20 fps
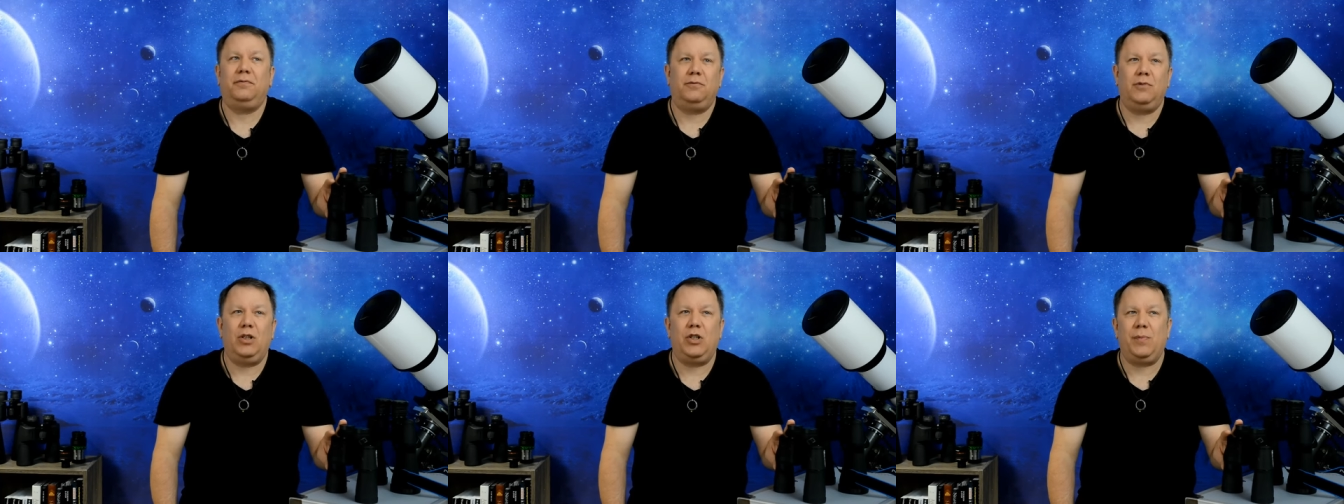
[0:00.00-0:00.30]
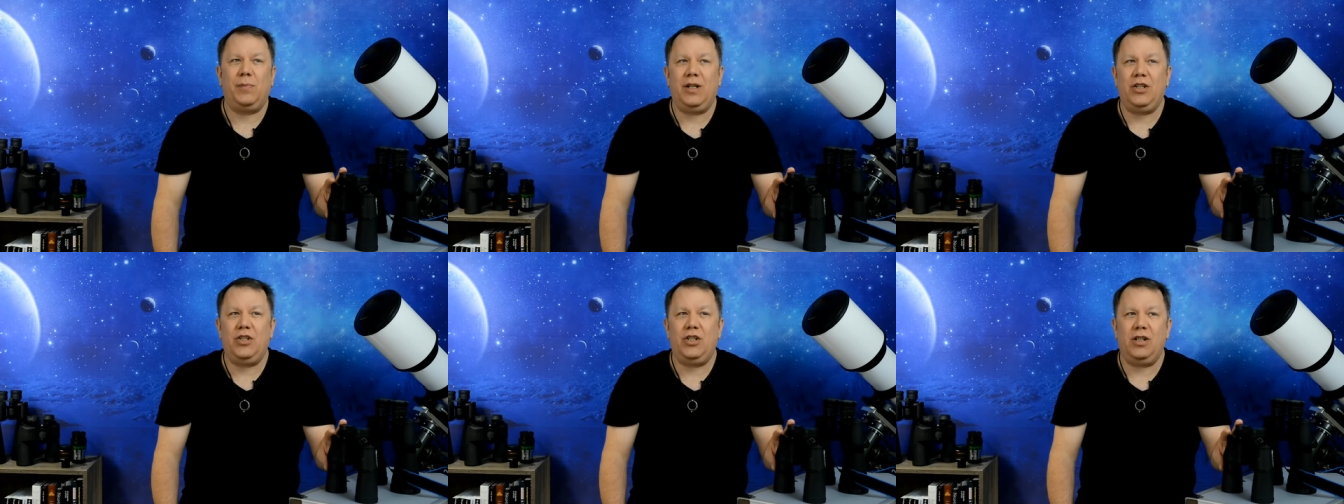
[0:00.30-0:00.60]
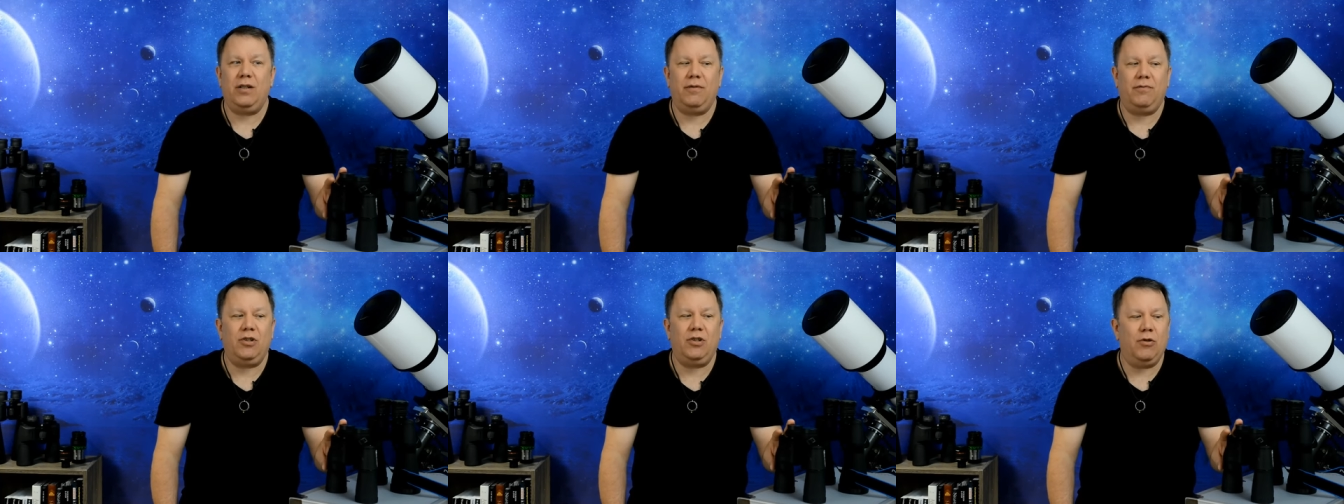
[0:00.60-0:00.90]
which means
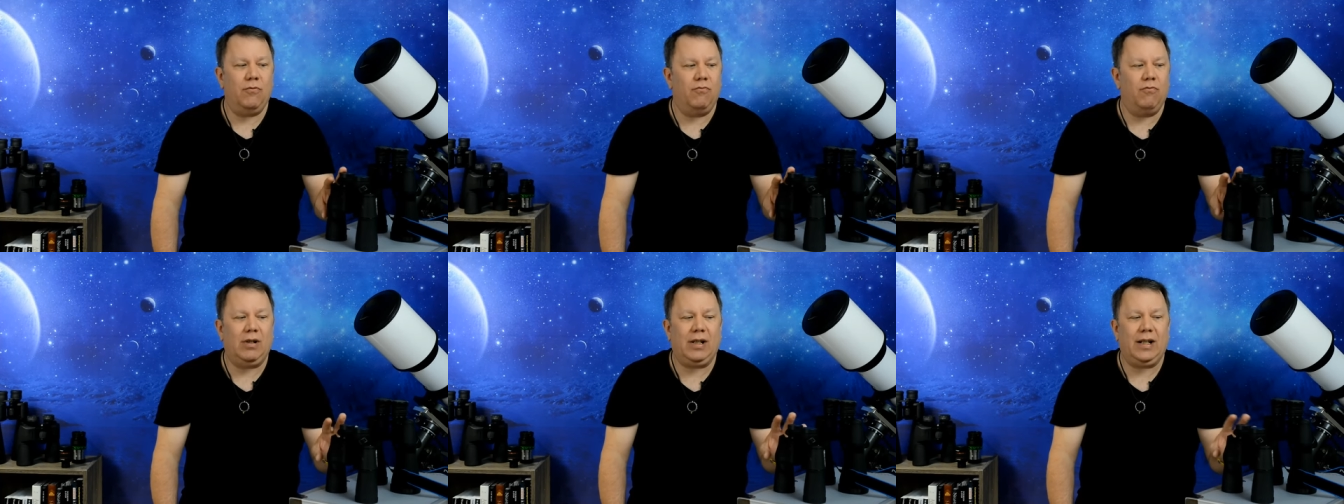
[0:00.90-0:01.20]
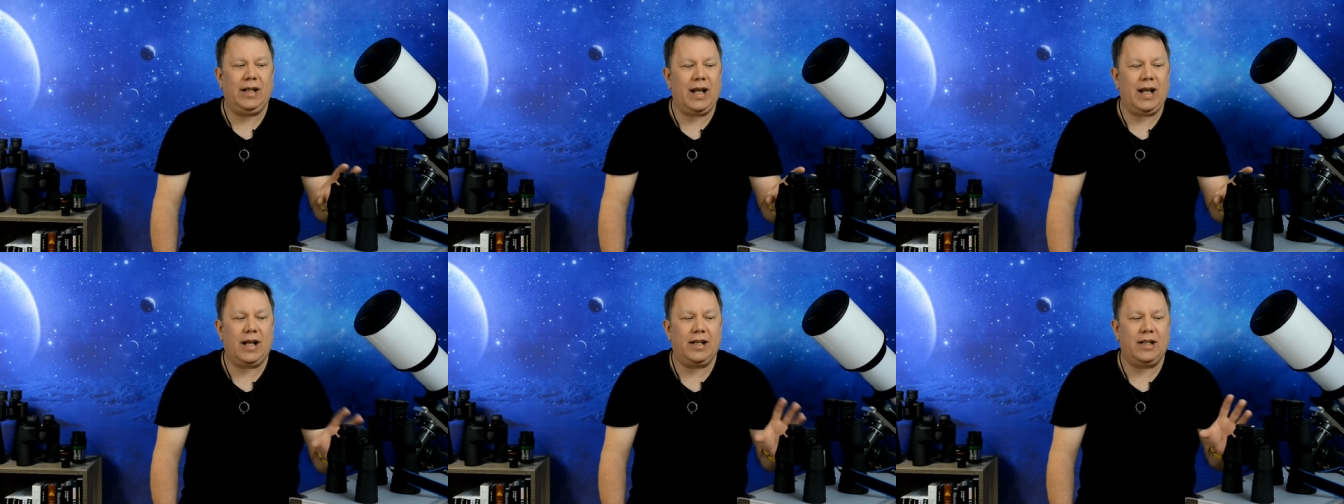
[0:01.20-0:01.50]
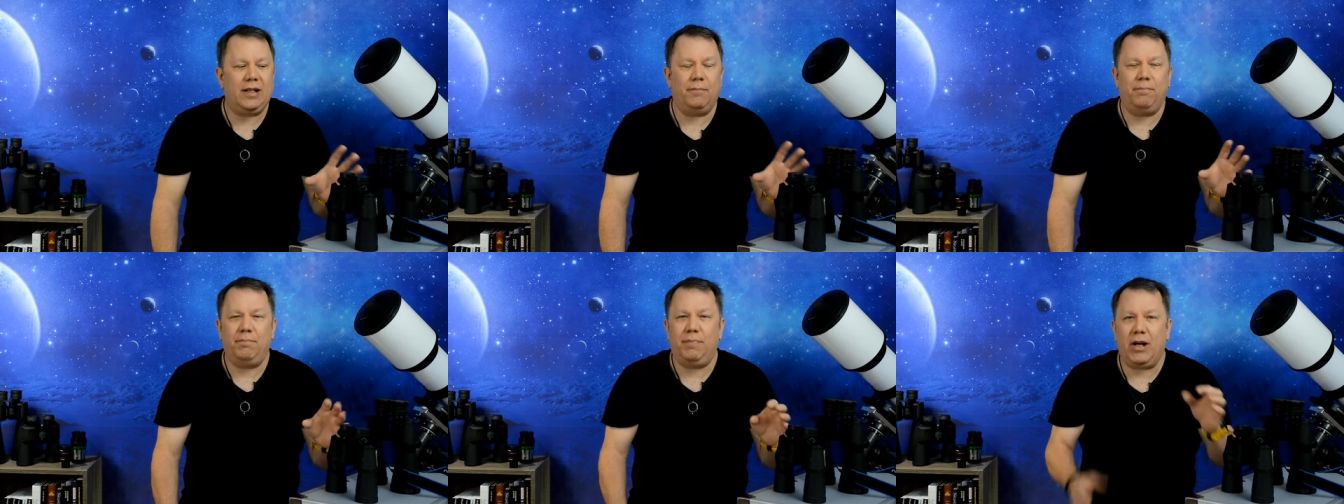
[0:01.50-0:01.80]
you, you really
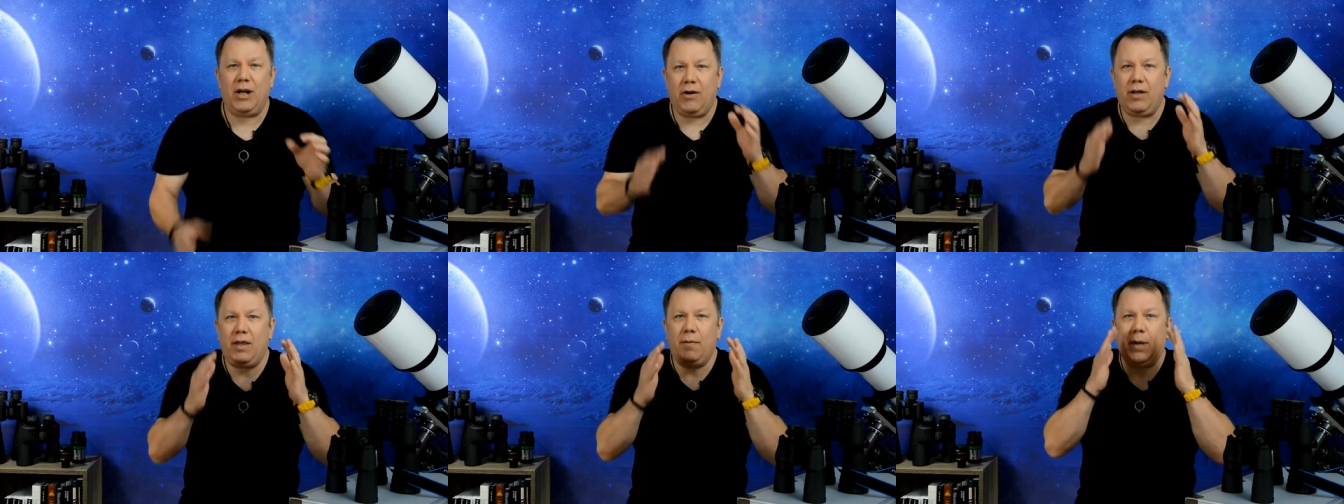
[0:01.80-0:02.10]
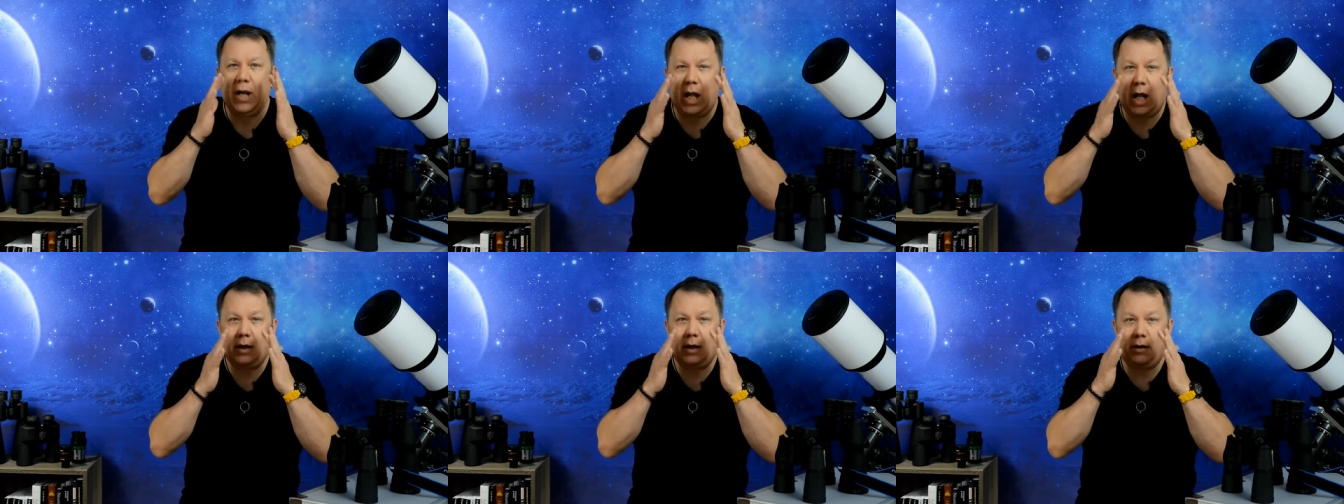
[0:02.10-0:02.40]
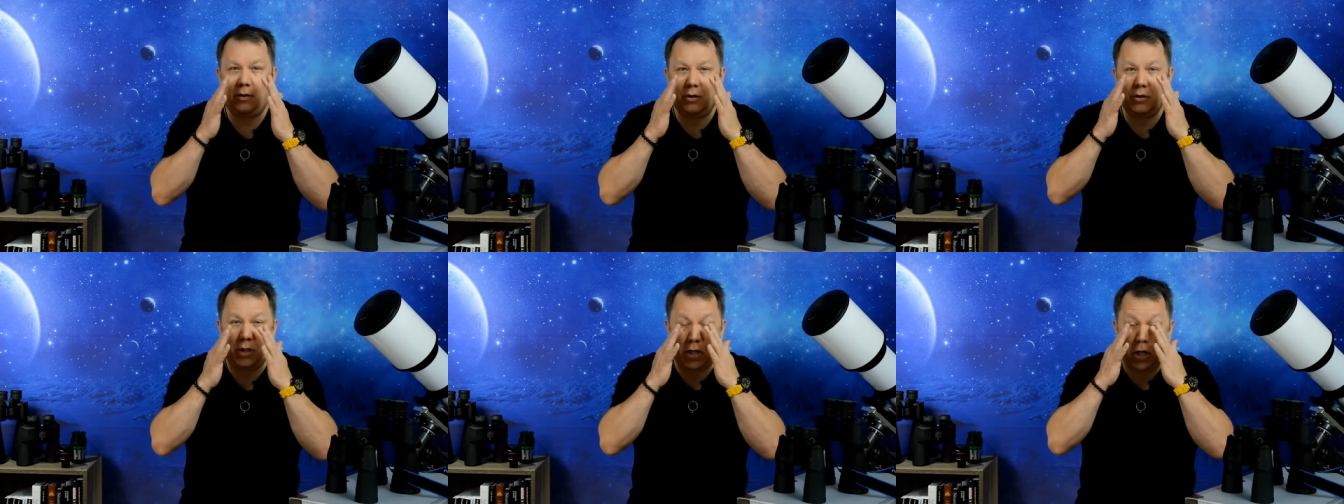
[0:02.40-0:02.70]
got to bury the
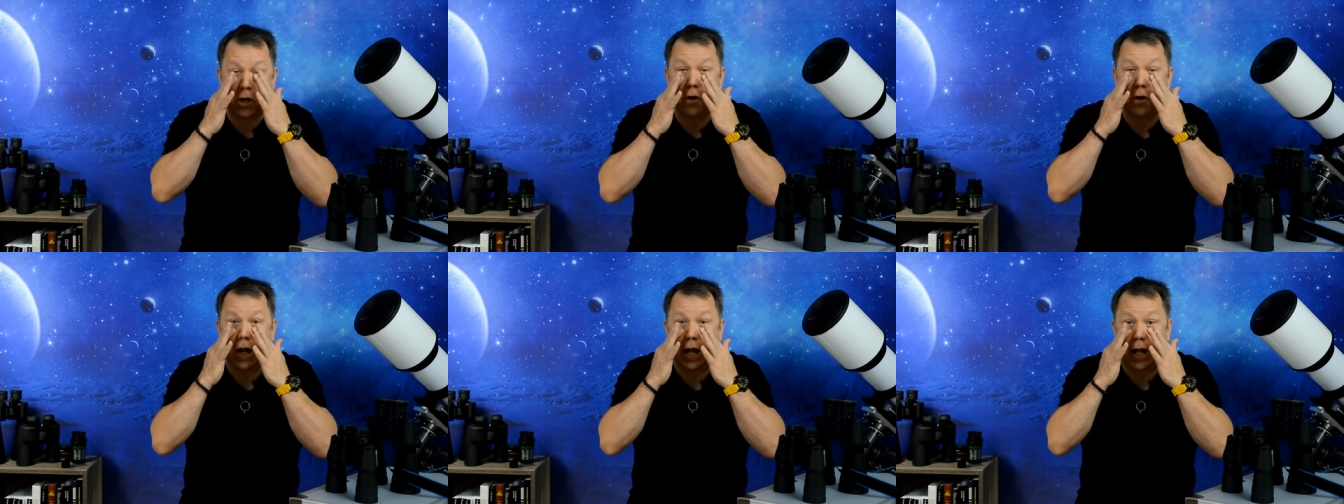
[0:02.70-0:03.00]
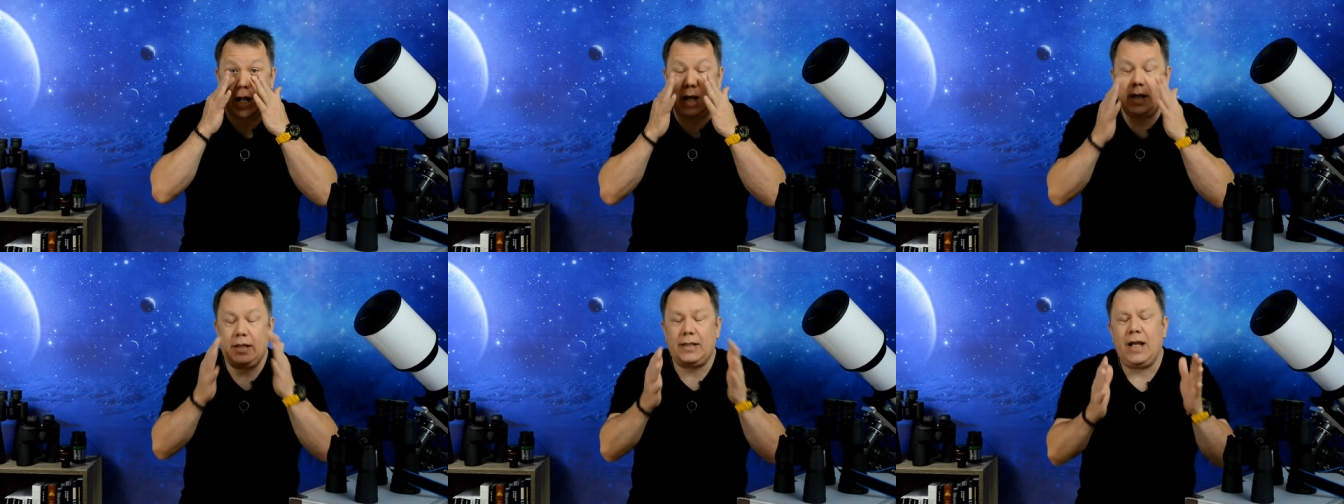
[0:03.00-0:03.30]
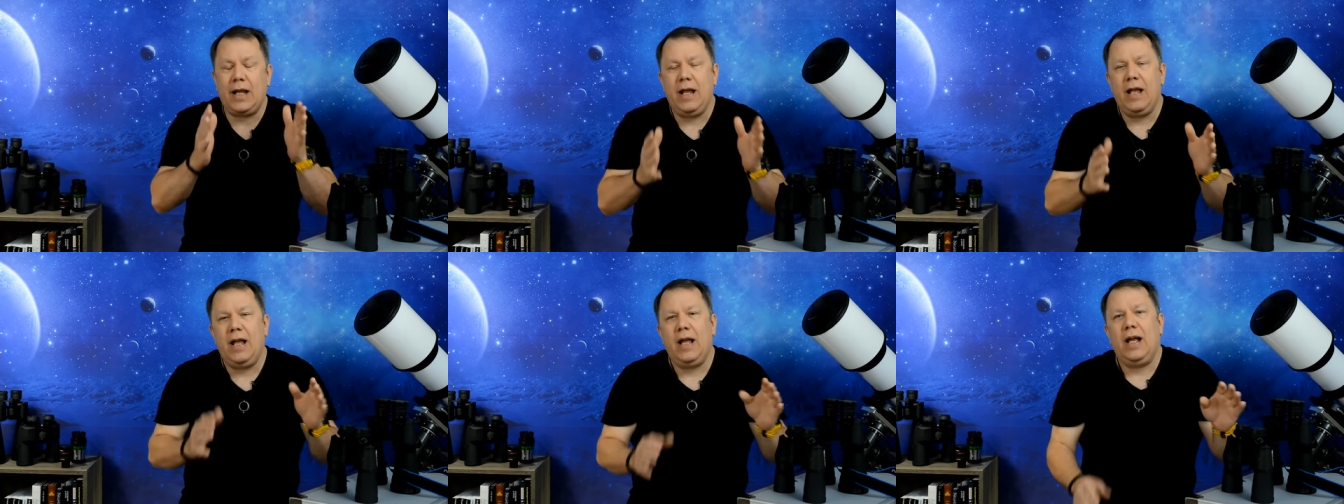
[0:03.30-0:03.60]
binoculars in your
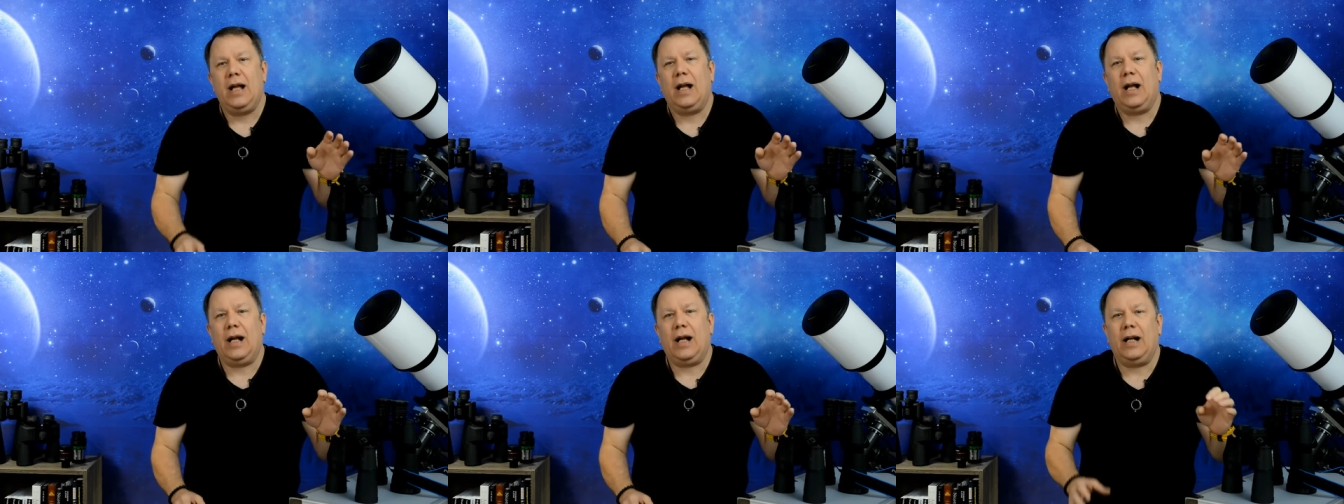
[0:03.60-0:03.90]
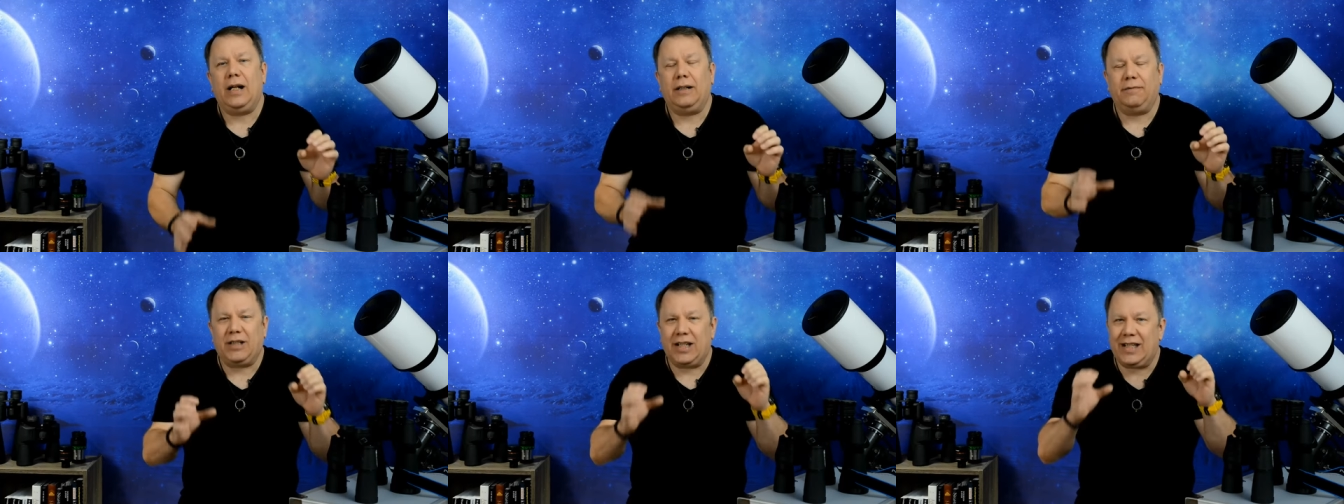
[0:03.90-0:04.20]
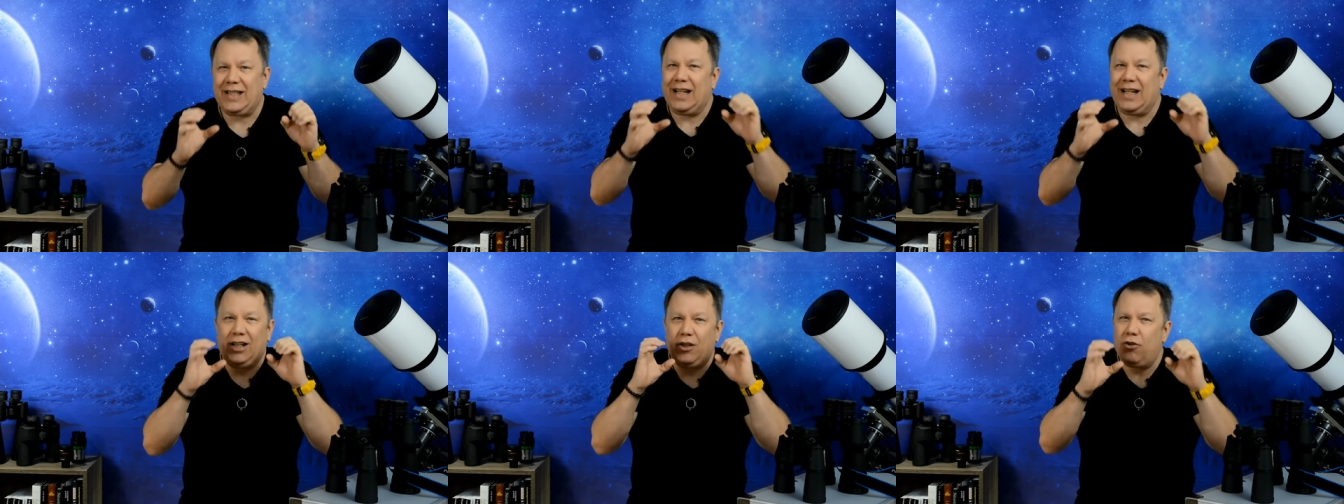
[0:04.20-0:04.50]
eyes uh, to see.